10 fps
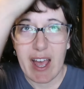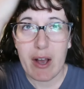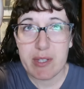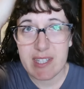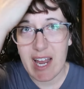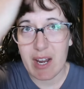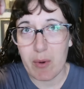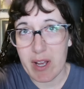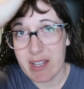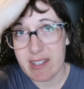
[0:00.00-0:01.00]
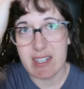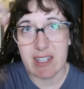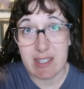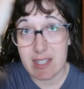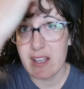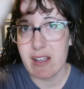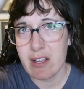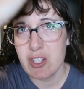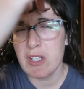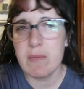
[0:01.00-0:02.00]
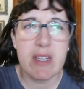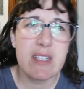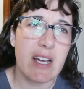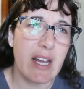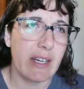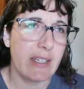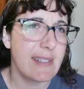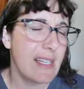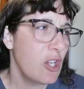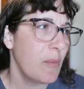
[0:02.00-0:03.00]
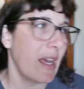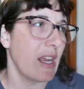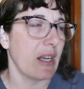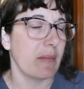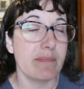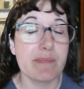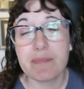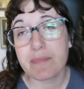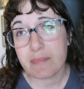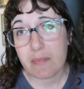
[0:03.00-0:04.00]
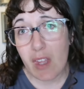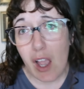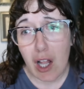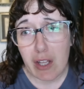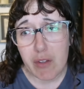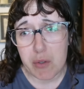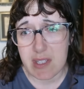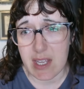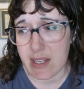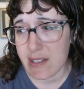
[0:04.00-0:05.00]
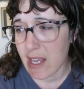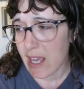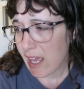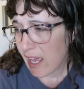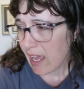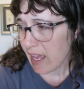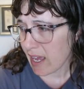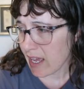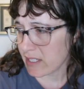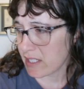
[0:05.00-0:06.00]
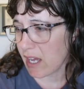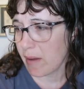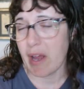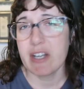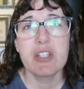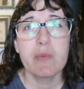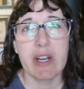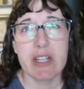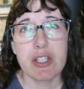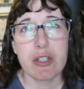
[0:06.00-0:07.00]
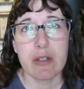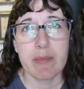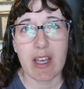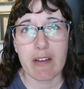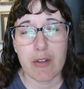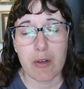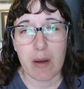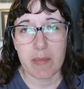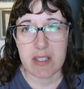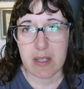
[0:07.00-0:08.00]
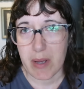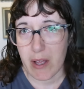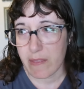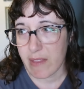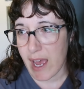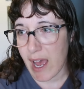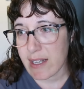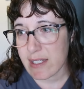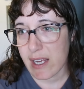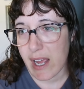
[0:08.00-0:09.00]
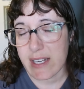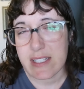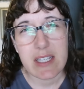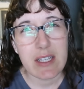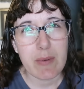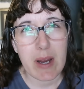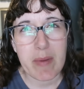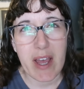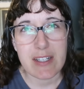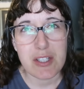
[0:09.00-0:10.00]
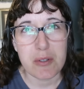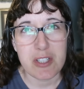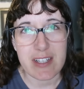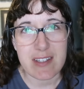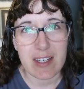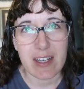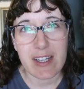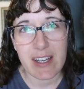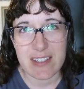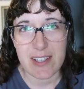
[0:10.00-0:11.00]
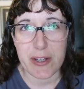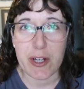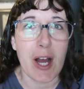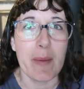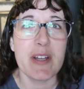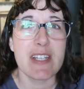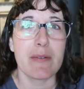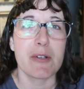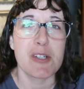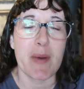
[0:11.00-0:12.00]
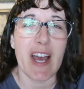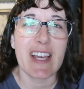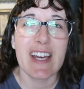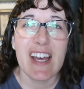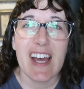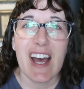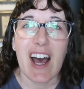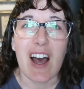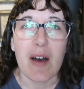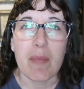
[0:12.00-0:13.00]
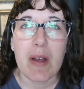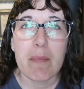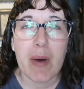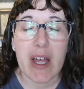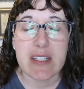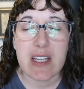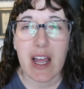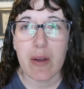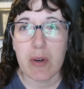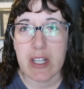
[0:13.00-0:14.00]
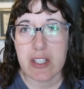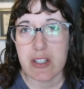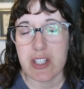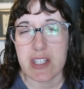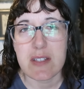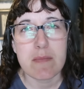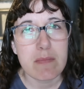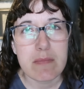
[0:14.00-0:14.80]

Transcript: how sad it was and it's shouldn't be done, and it's inhumane and all of those things. And um, I just wanted to make a few comments about that. I did write back to Jessica. I saw your comment, I wrote you back. Um, but I wanted to just